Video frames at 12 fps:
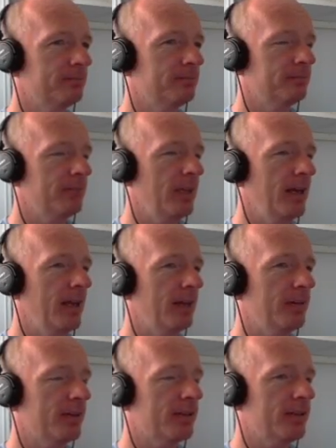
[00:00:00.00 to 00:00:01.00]
Yeah,
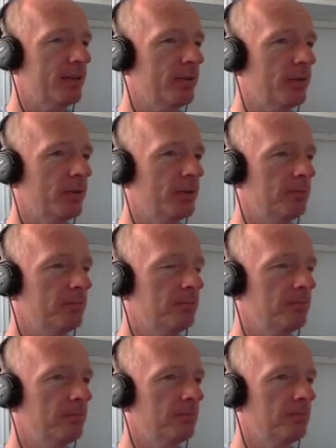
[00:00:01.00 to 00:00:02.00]
that nasty fall.
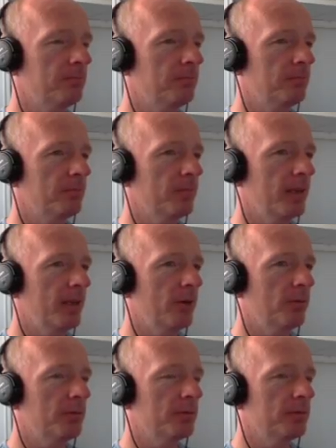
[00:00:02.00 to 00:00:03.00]
Get
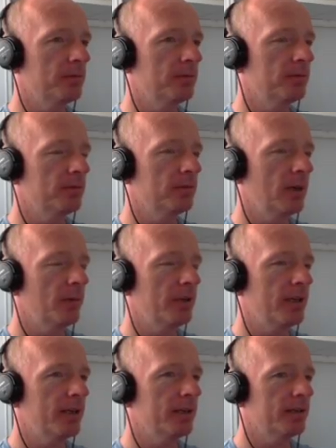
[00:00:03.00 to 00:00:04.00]
up. Are we
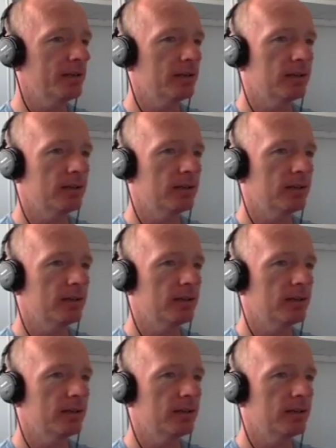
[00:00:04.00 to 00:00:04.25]
dead?